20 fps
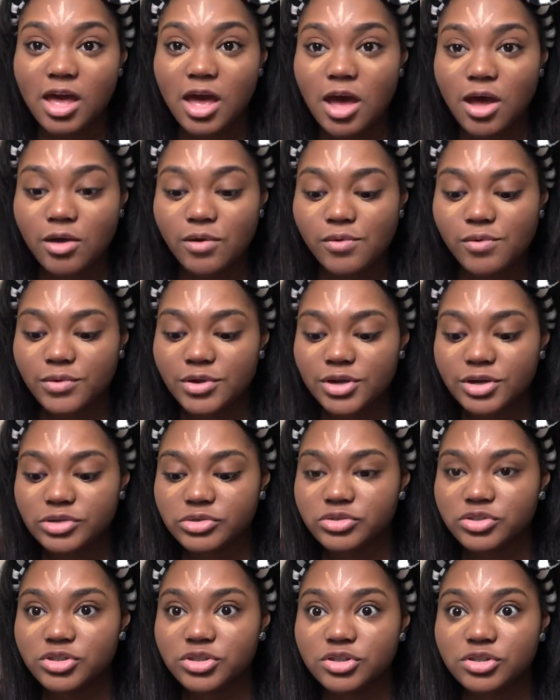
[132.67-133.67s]
oh, you're
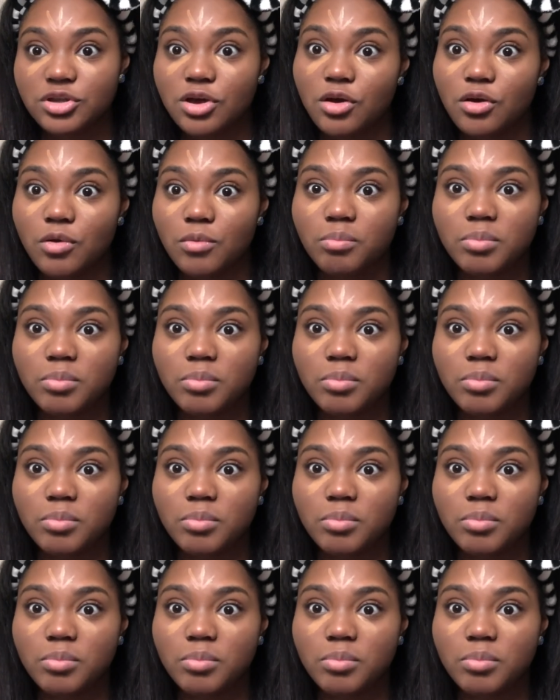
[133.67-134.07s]
so